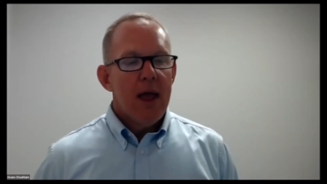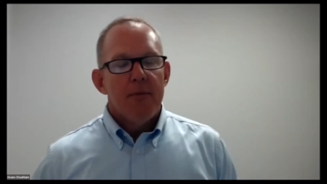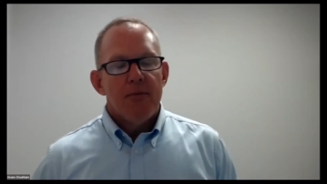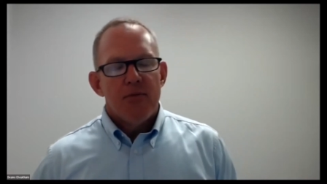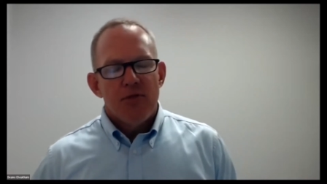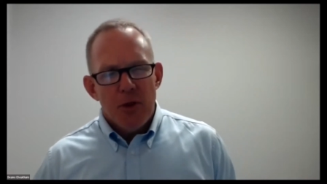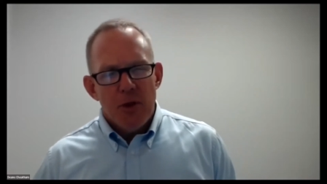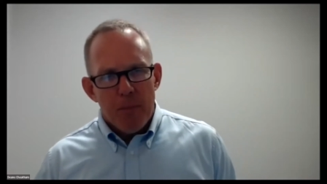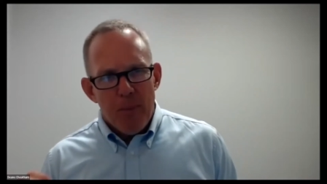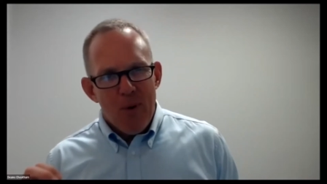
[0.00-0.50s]

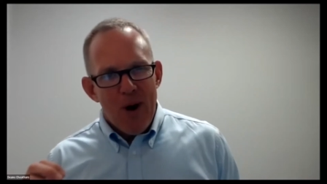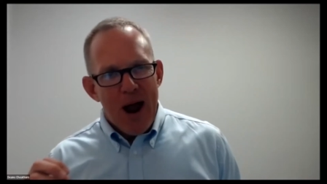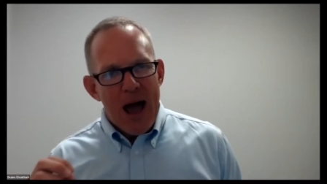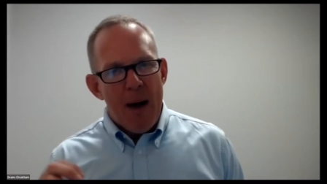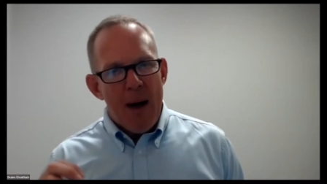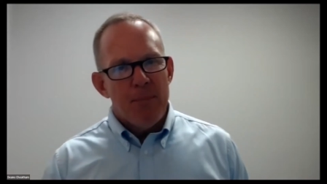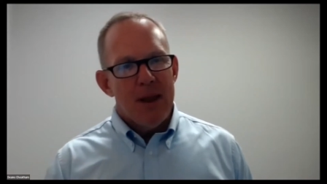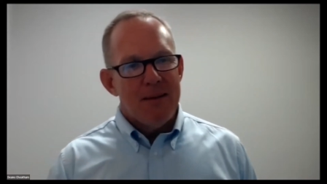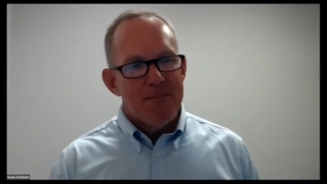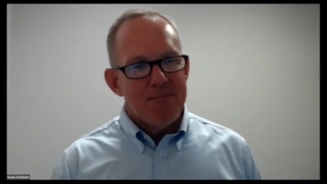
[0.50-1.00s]
the
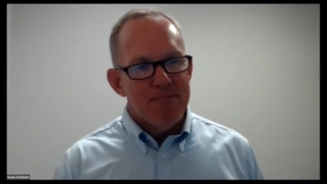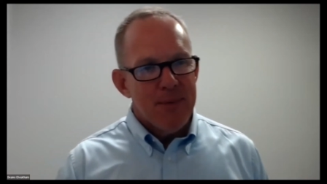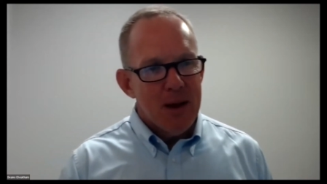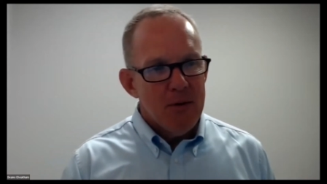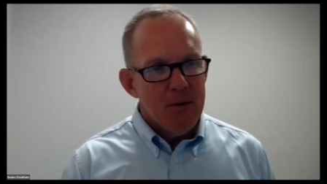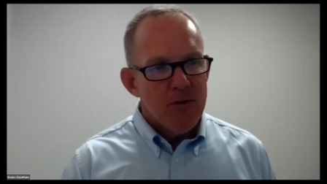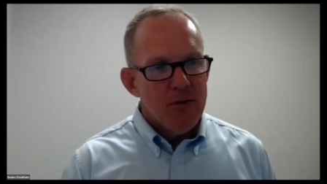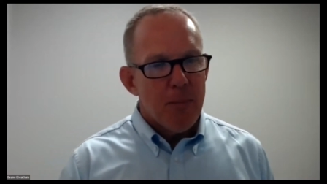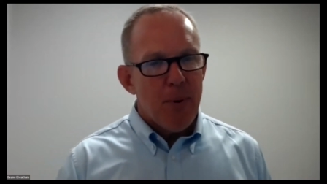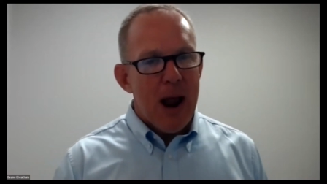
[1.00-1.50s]
problem
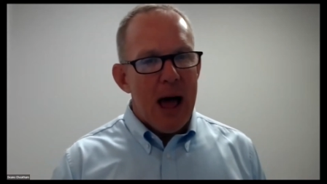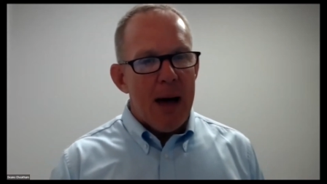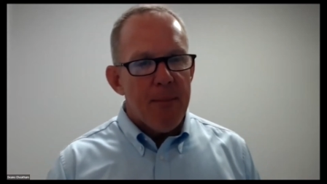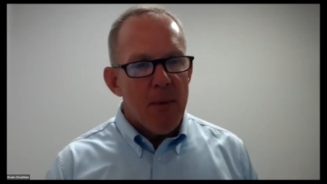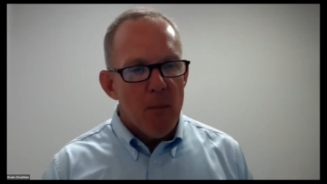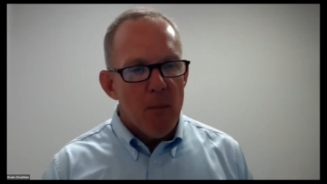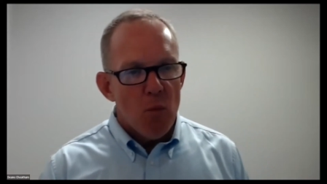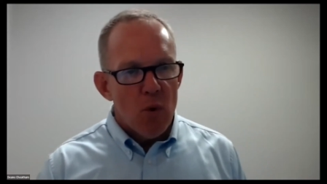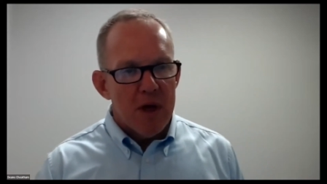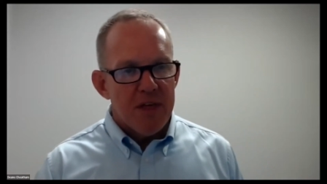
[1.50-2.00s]

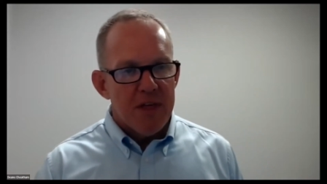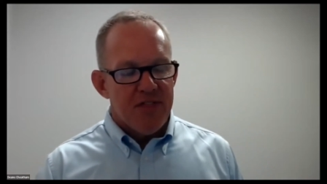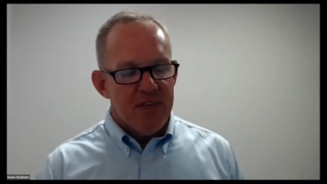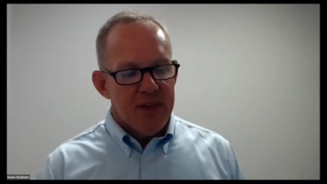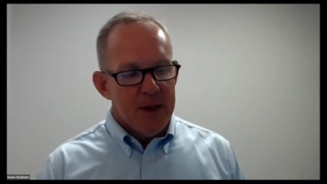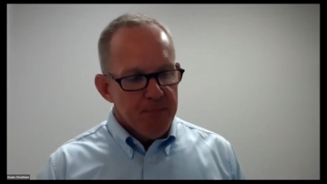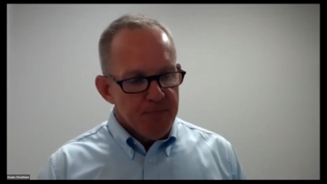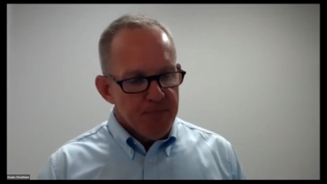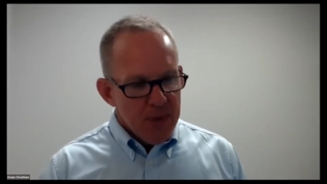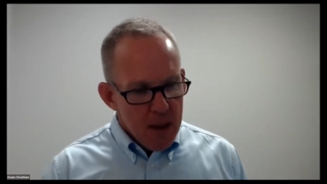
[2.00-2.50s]
with
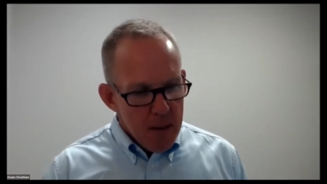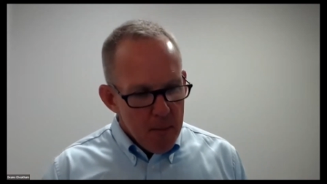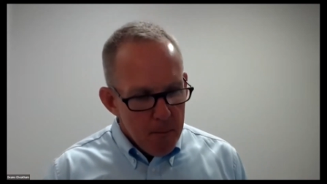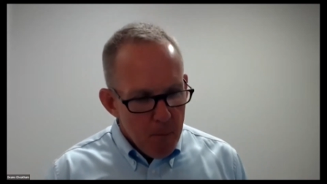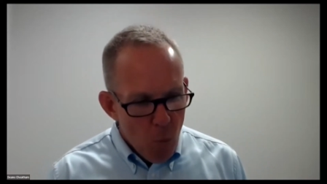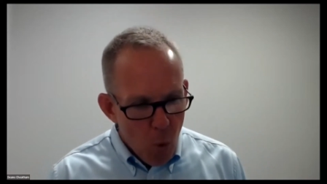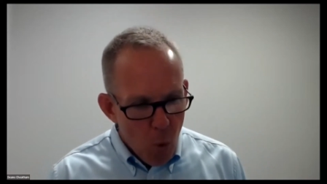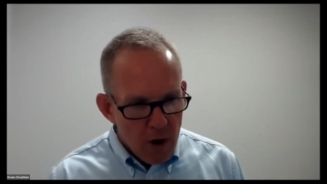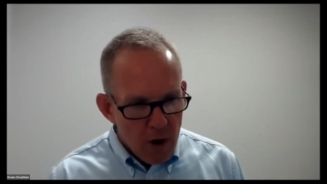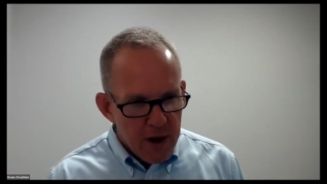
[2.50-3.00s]

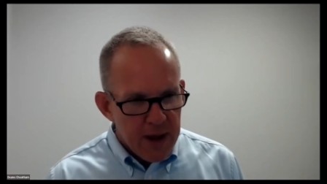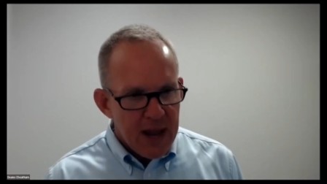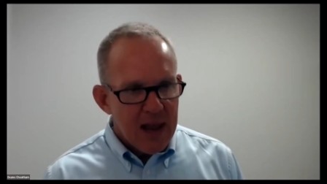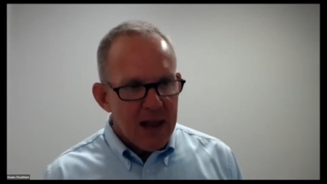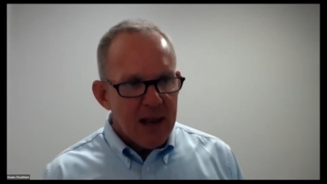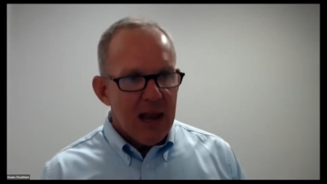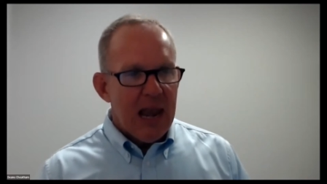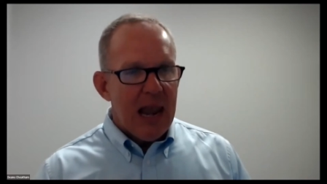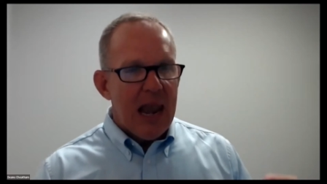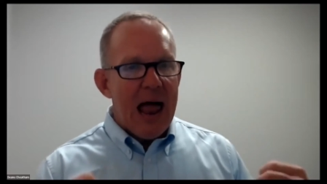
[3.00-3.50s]
working
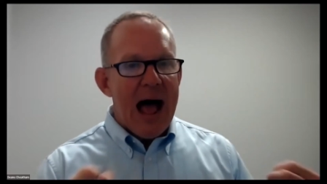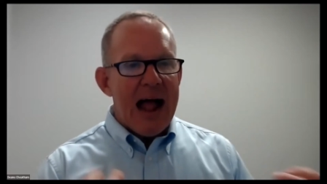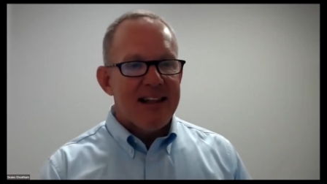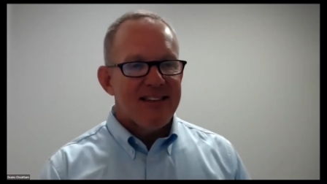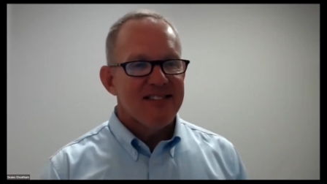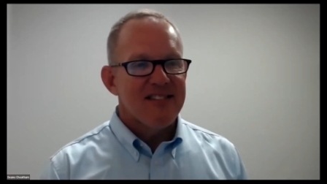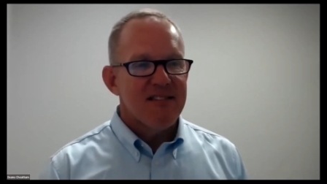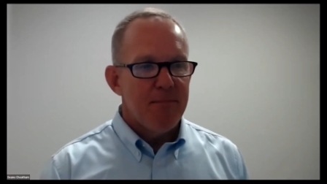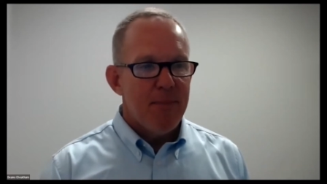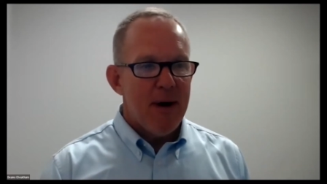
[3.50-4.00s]
lots
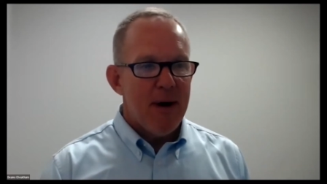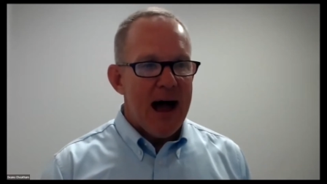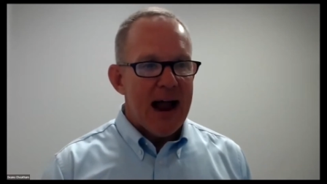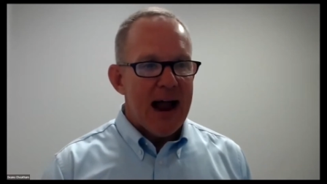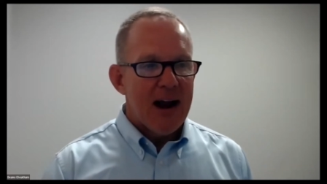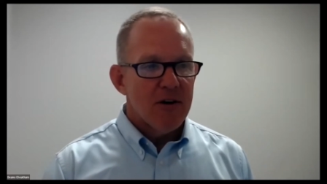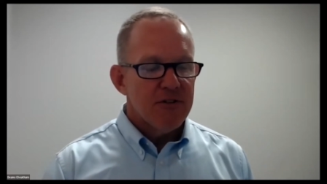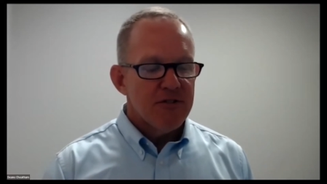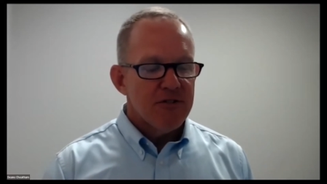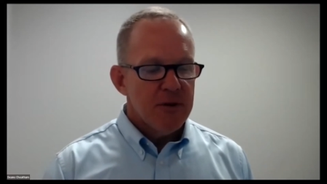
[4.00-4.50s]
of
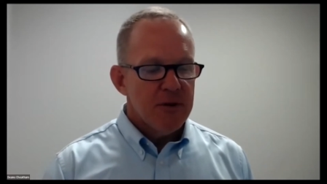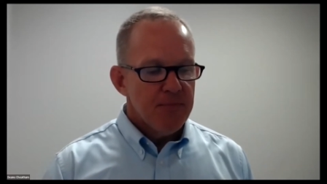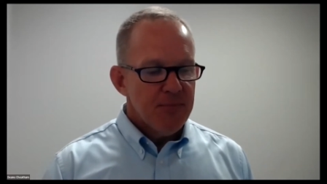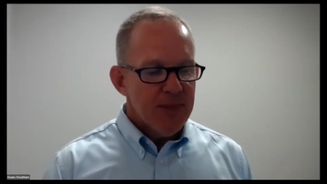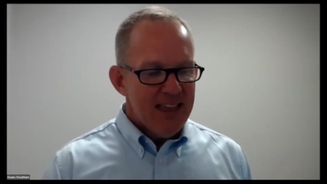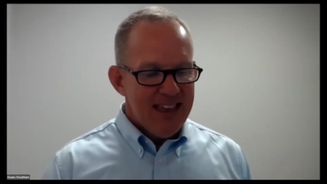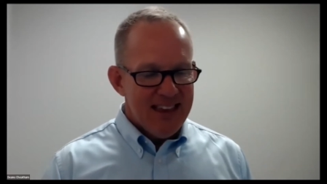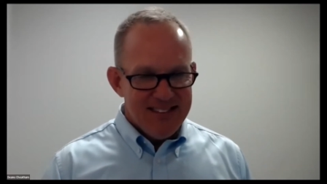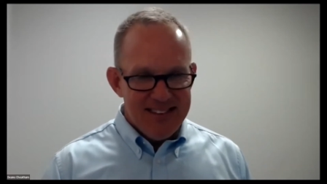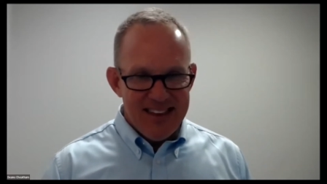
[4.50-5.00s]
buyers
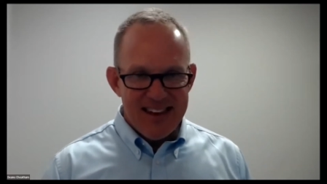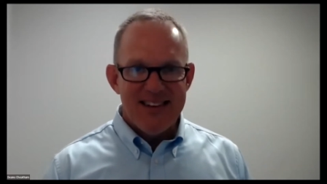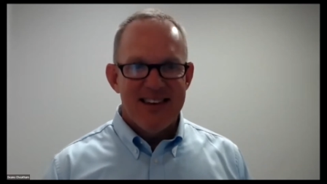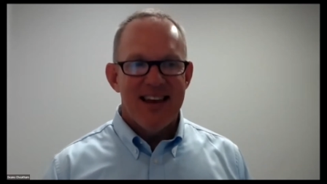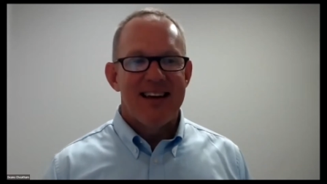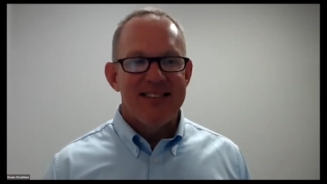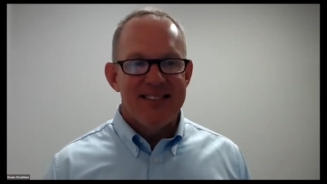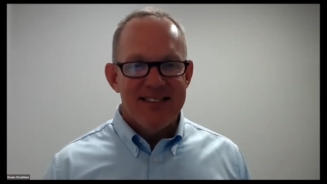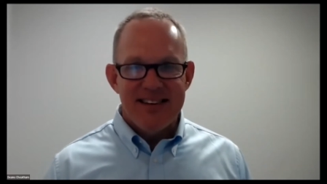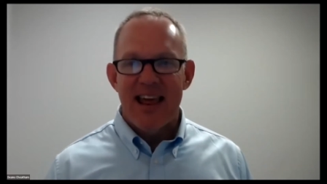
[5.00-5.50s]
is it
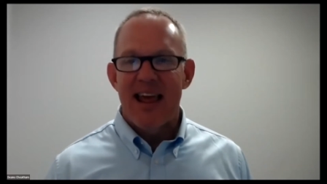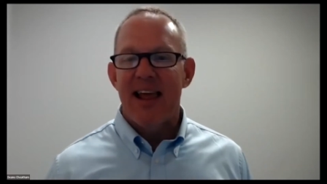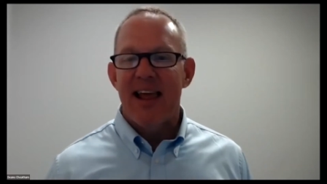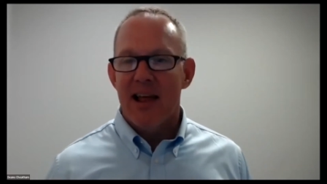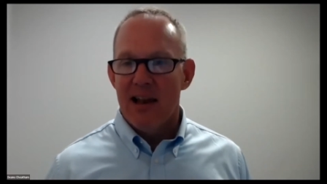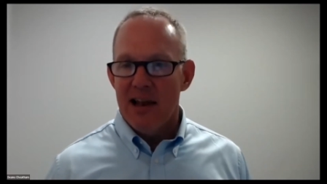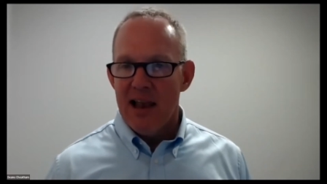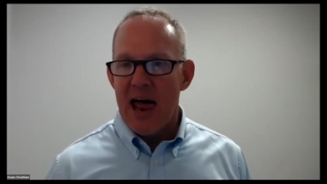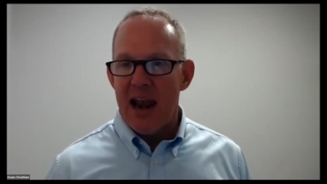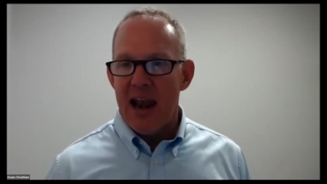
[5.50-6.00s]
does take a
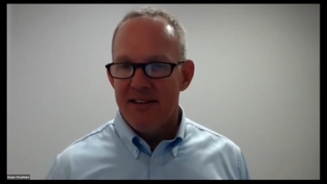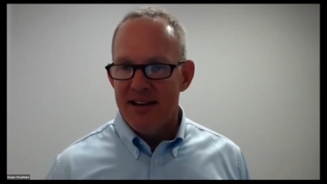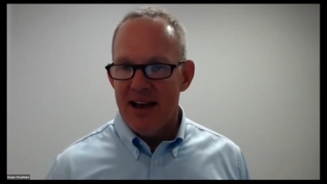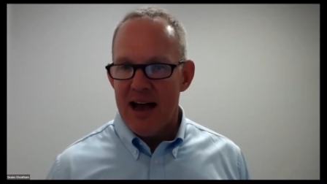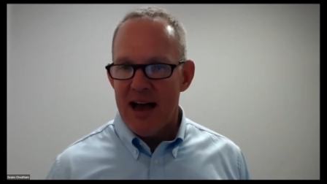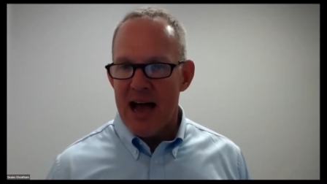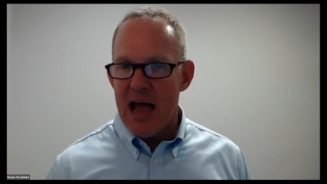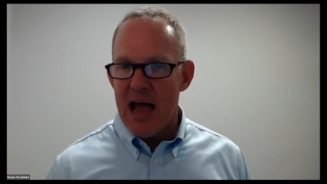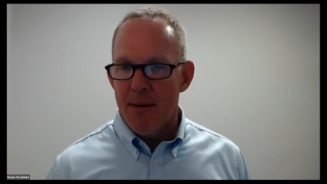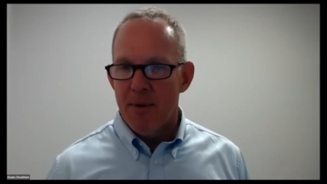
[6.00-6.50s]
lot of
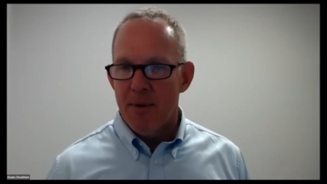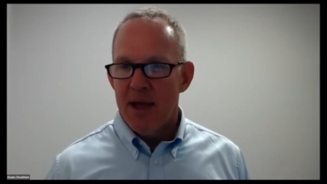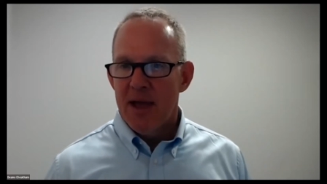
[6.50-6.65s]
time,